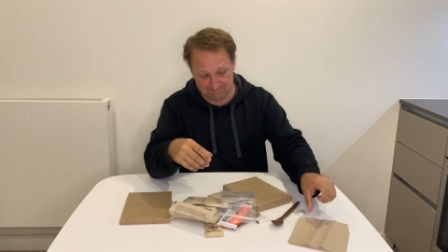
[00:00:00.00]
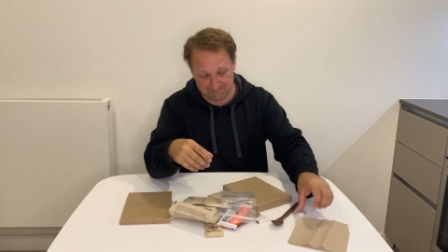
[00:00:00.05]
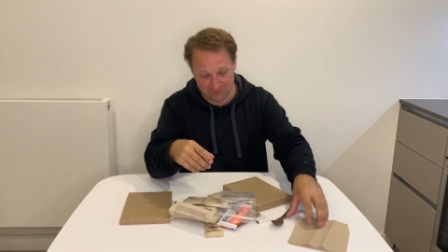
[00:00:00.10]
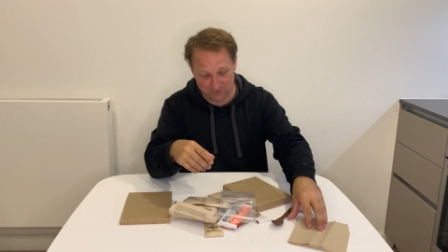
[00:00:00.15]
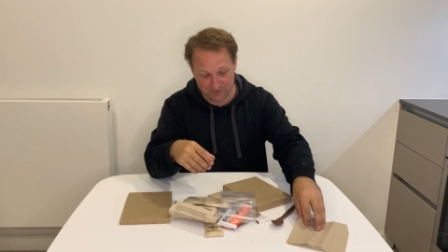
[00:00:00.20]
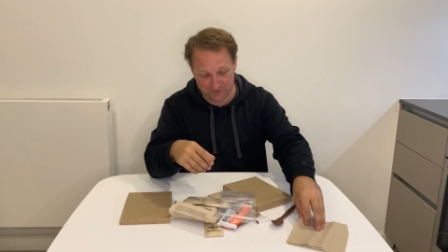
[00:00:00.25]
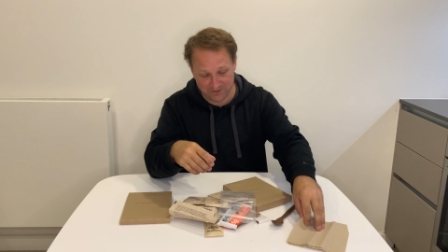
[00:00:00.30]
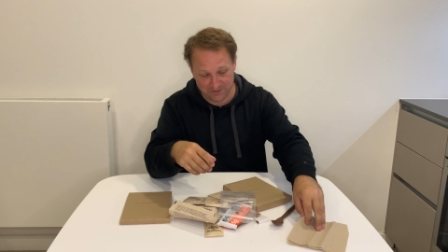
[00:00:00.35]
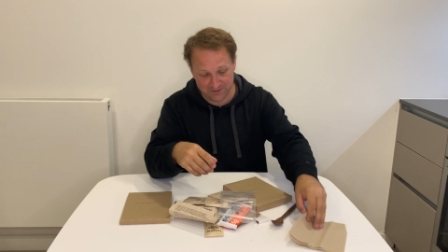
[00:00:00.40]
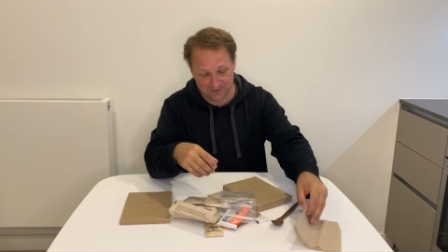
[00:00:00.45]

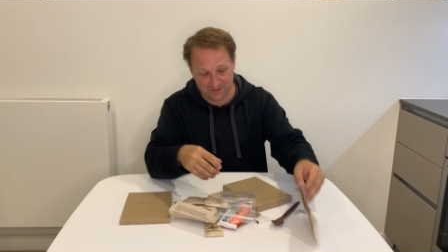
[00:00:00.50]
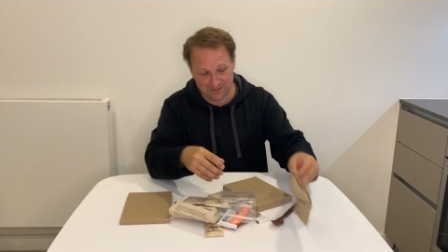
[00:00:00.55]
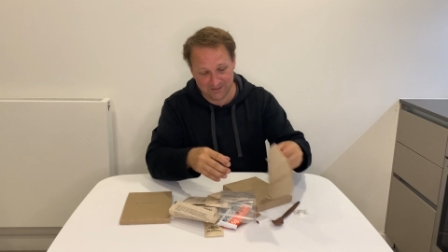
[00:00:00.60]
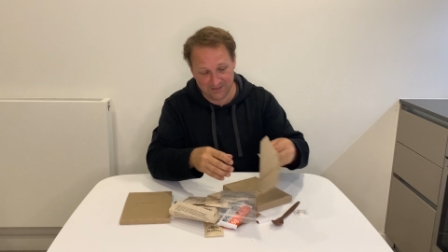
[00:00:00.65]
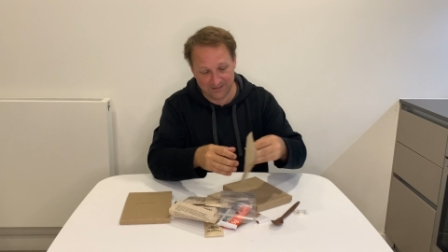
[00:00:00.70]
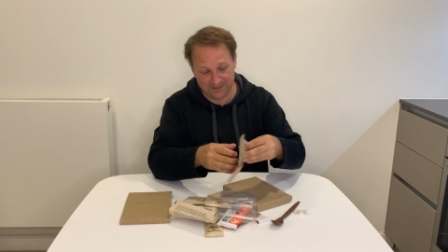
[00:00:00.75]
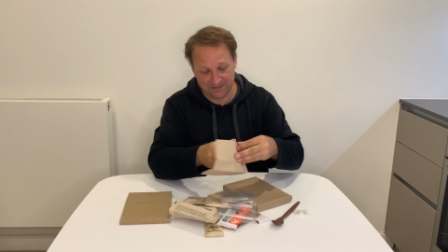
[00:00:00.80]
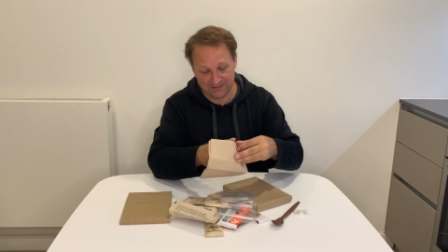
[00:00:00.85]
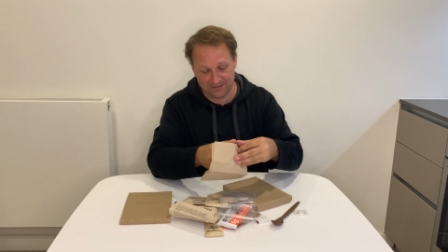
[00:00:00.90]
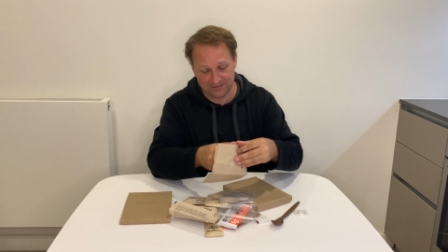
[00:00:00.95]
or is
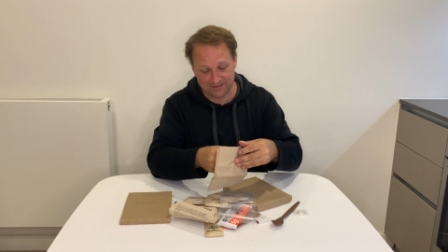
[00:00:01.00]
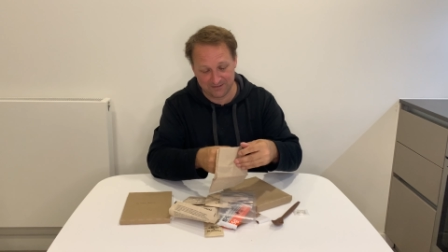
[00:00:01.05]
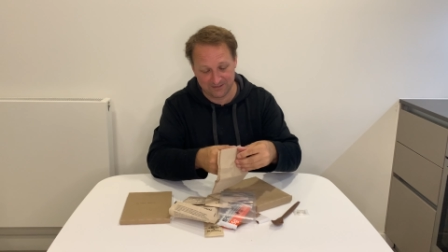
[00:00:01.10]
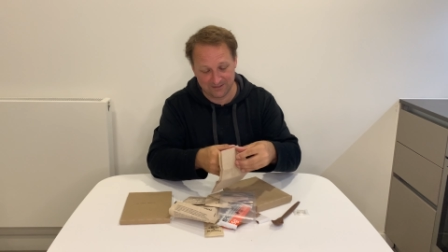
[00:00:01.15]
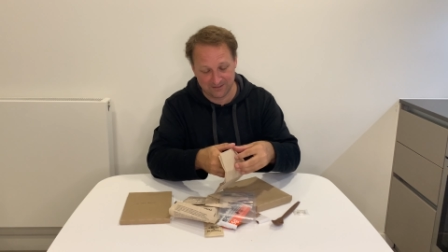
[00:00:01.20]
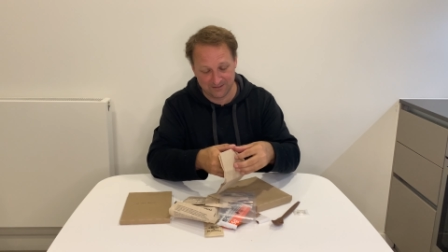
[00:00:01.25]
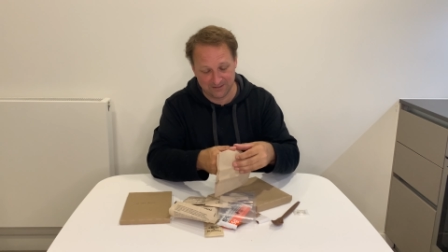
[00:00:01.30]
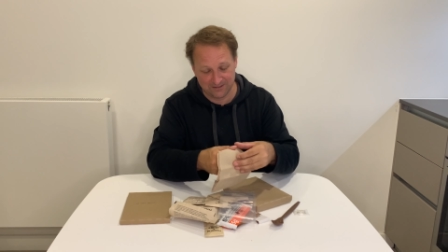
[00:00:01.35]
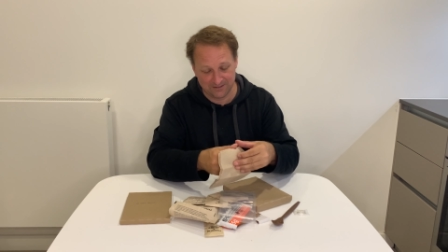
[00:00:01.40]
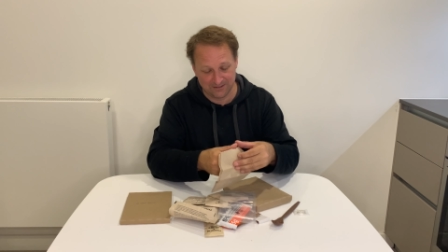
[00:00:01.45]
that
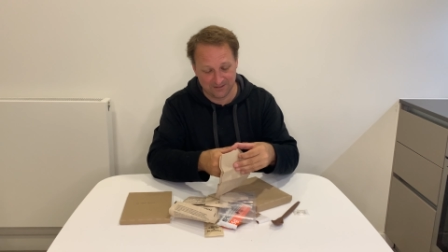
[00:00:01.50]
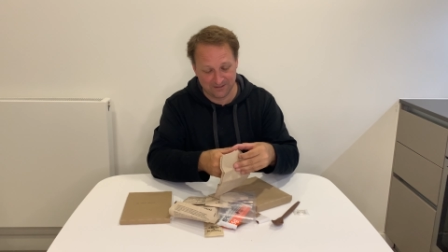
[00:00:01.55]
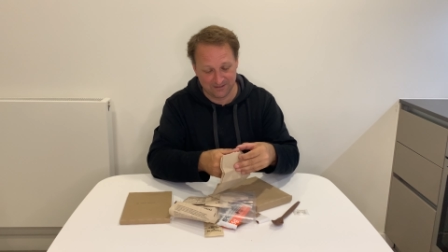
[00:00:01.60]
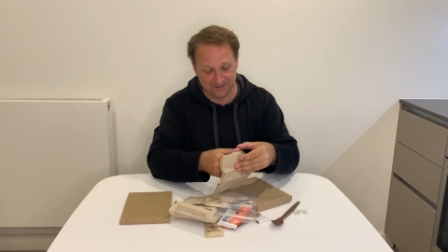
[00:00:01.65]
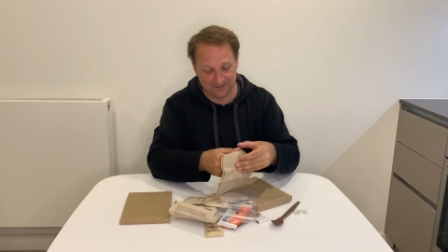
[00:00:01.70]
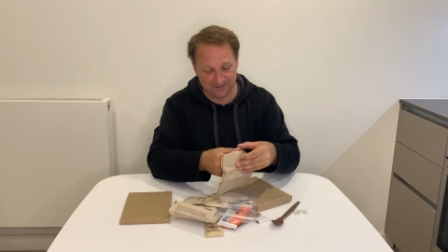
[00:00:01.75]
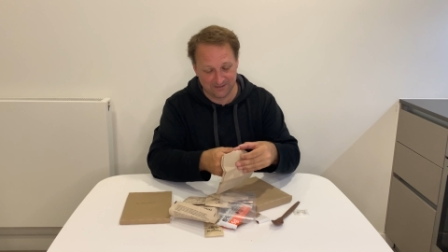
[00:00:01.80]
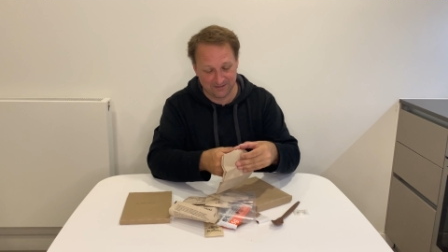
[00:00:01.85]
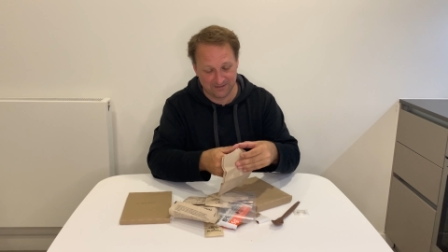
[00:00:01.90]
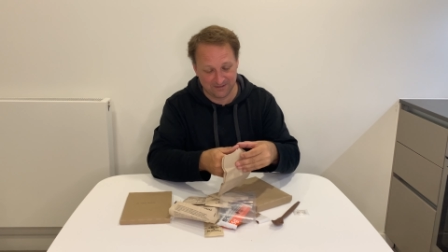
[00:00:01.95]

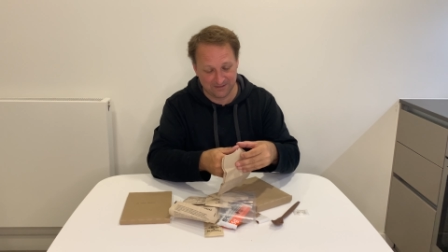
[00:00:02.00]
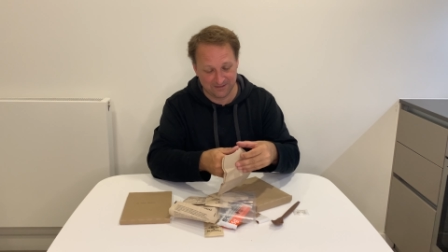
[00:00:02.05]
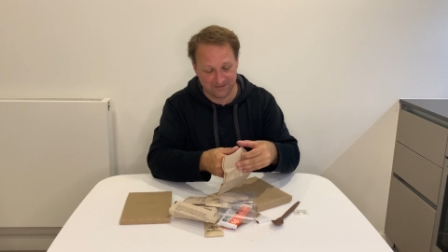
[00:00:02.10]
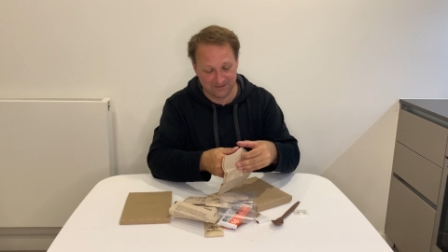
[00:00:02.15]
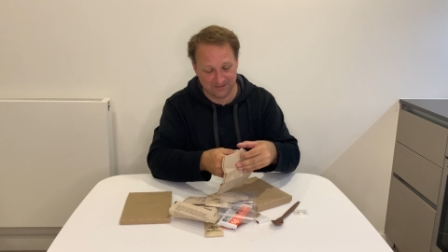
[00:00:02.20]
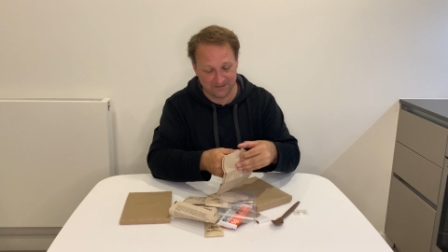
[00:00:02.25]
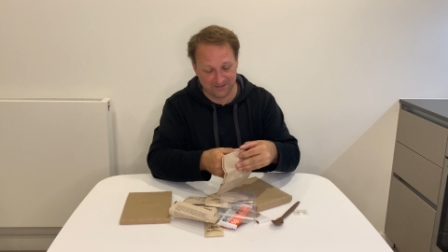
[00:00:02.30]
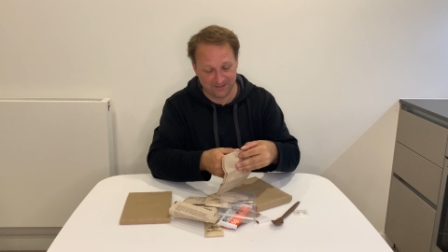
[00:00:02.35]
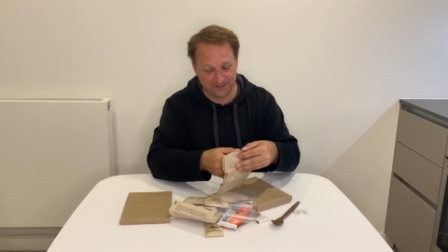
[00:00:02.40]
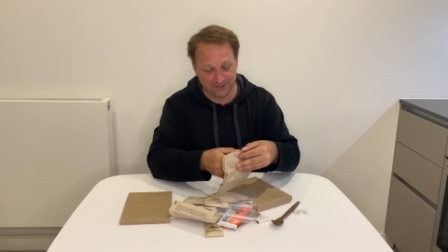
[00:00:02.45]

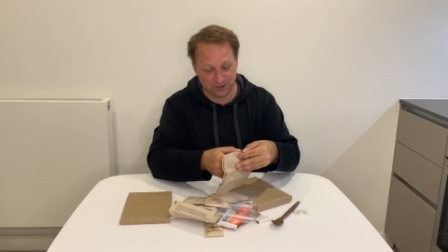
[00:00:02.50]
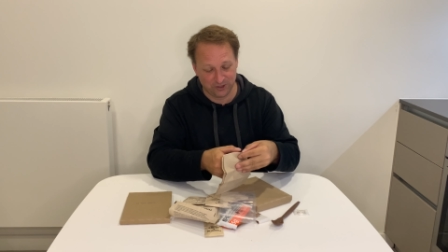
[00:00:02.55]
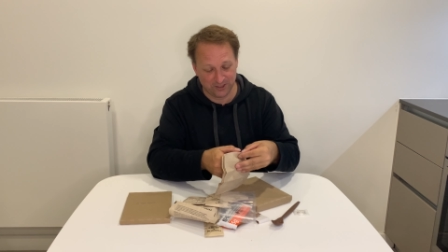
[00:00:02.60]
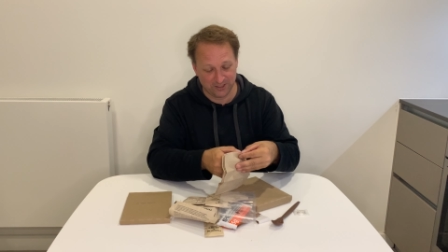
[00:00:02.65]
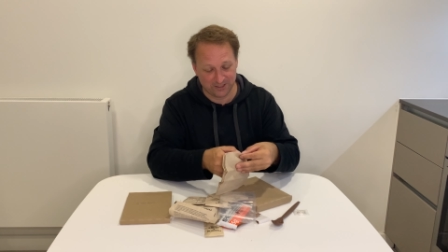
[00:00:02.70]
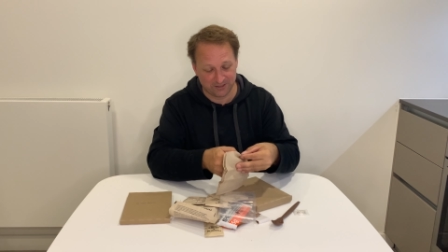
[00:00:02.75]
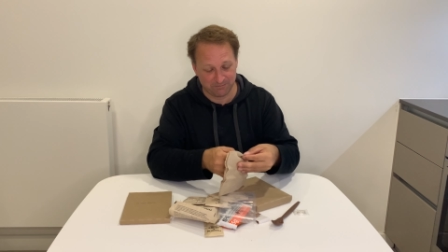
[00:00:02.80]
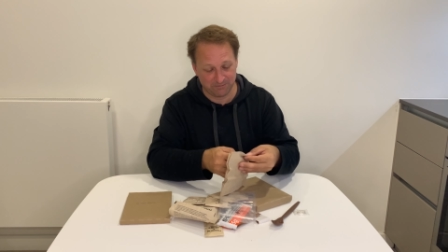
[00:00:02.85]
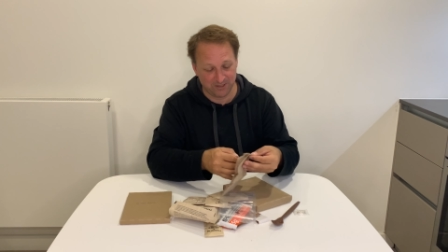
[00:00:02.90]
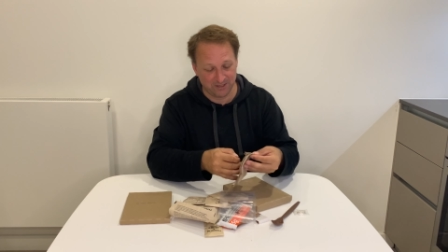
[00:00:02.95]

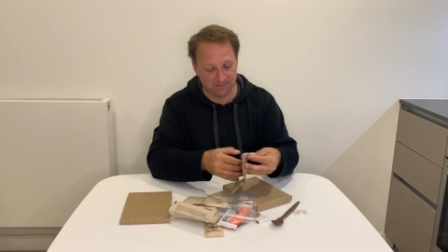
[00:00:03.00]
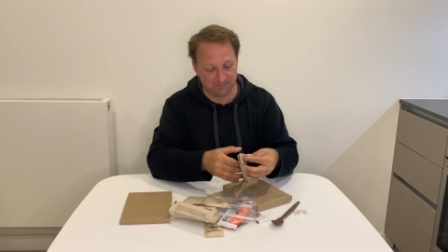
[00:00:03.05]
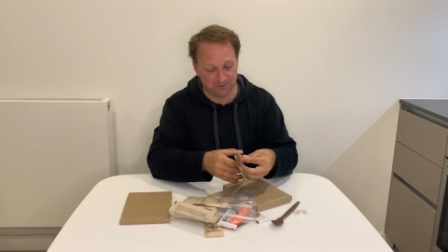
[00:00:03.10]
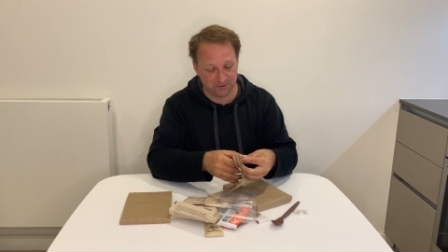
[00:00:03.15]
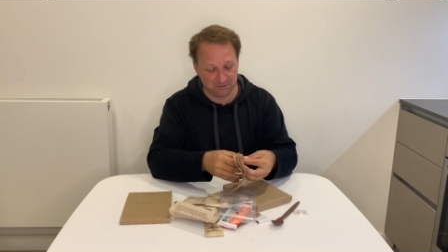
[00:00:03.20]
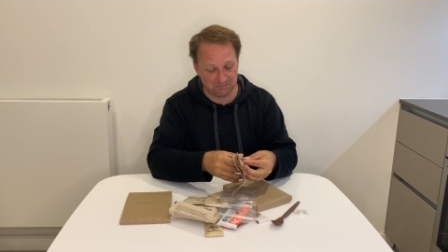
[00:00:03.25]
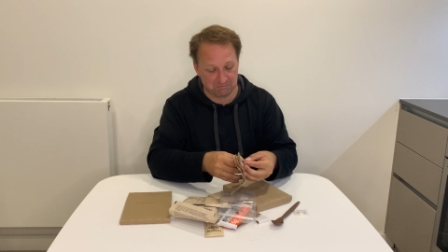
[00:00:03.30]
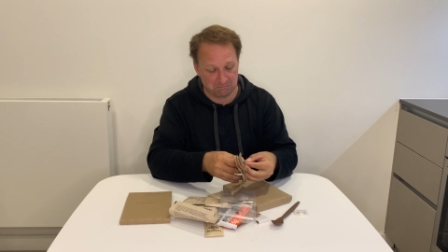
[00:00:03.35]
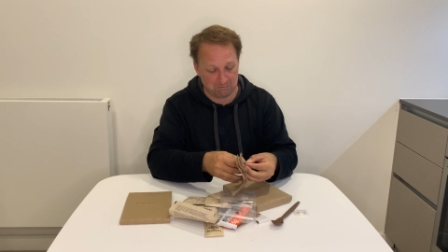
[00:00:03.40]
hygienic paper?